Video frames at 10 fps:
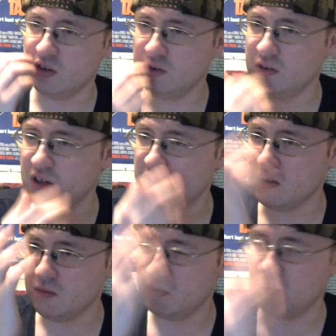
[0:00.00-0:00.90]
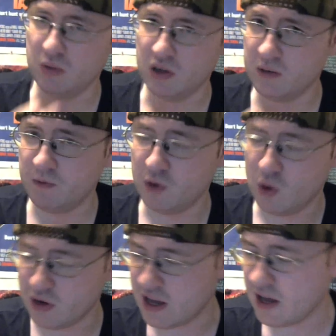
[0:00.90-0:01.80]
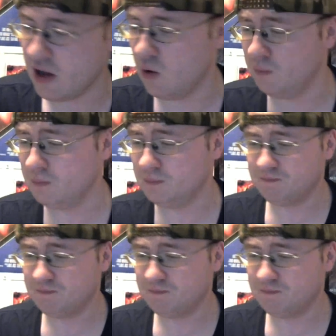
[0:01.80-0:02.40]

and you see some blood flowing down.